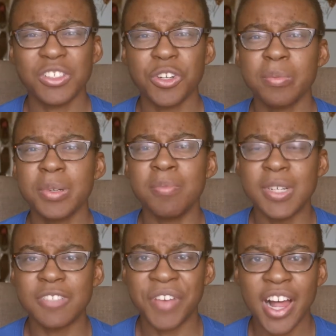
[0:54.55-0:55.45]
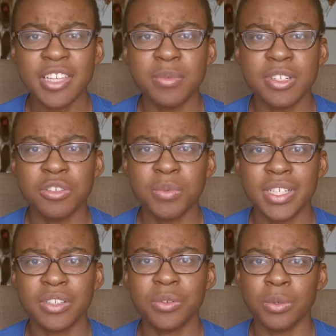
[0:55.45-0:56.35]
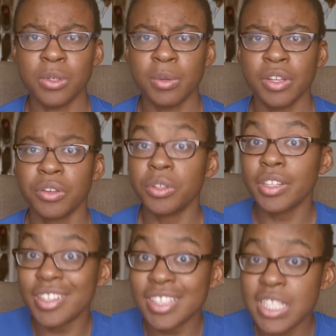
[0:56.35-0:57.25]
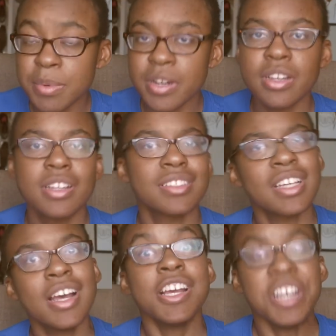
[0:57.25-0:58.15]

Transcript: don't put much value into it or you'll get experience.